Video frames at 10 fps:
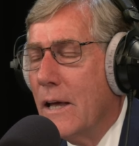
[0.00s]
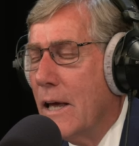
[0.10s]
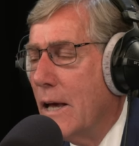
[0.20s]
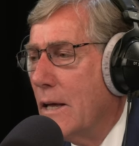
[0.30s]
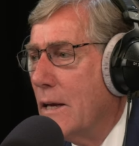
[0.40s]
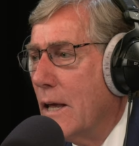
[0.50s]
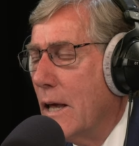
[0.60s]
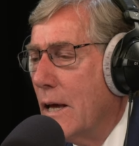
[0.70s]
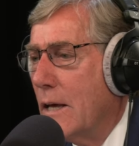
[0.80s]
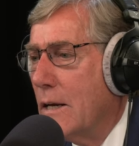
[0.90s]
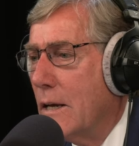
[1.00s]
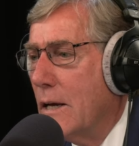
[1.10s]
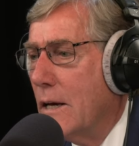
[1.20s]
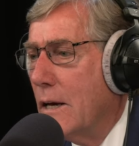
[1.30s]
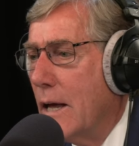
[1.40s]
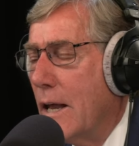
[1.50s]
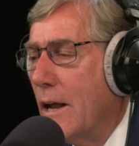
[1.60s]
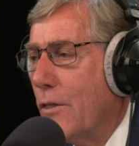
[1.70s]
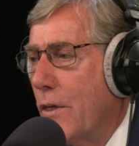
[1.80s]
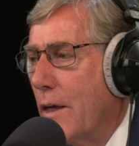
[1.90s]
And and uh, and
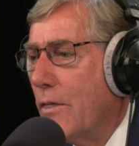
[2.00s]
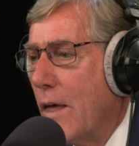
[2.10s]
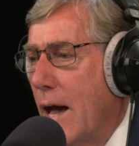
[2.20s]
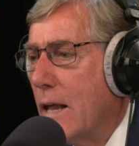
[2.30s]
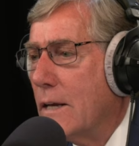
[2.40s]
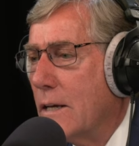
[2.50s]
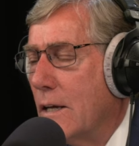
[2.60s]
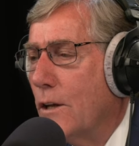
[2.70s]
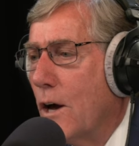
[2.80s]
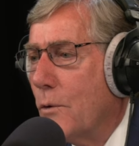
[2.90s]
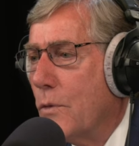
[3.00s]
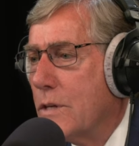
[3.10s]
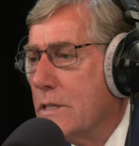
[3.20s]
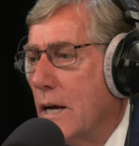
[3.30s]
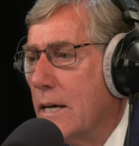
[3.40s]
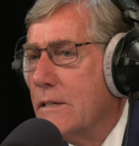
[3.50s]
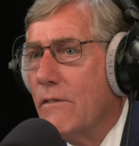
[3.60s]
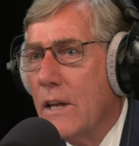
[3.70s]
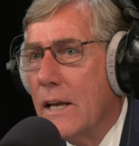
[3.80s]
I think that, along with the size of the